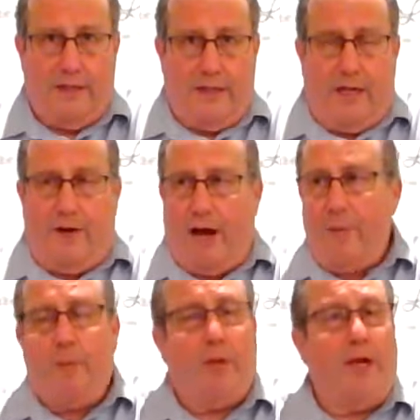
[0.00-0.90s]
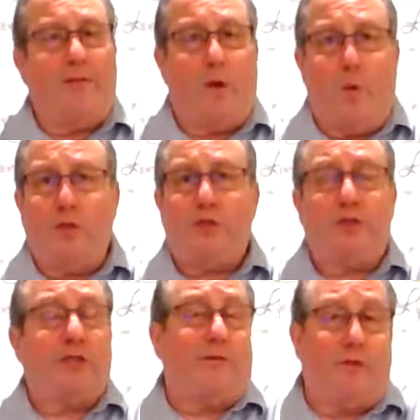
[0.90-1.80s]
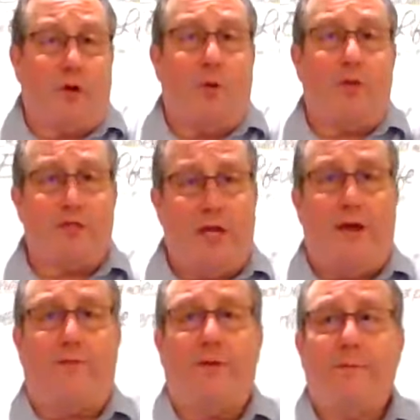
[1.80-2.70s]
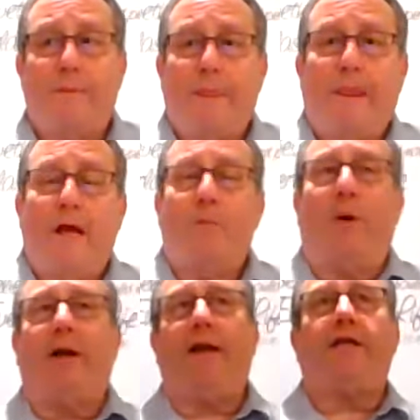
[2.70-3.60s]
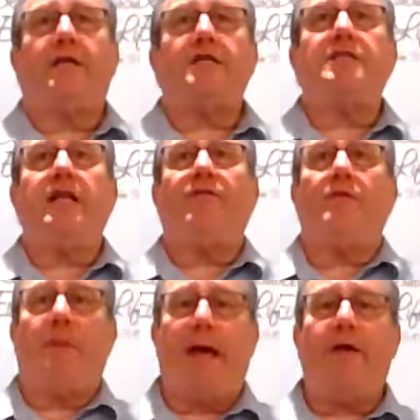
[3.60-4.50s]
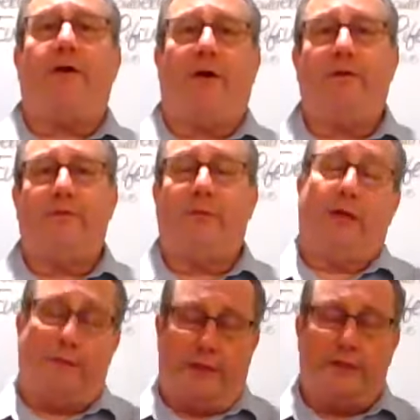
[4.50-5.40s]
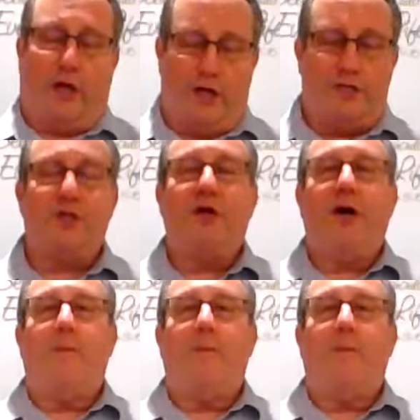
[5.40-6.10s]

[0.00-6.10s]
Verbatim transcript: Now, I believe that once you're saved, you're always saved. But it doesn't even matter. Well, it does.